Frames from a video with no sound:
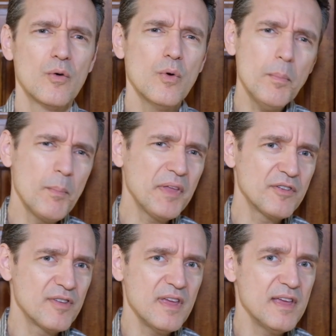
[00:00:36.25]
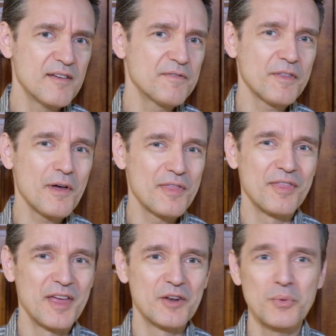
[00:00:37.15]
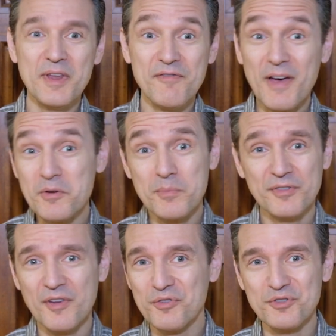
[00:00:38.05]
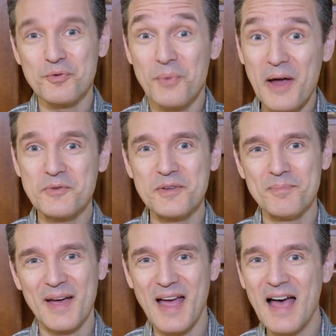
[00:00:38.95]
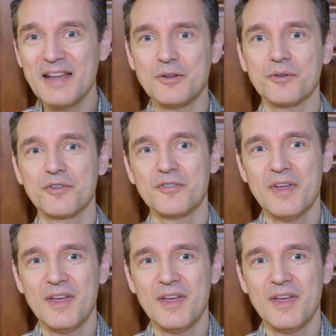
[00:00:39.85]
What must he have thought then when he found himself surrounded by idols?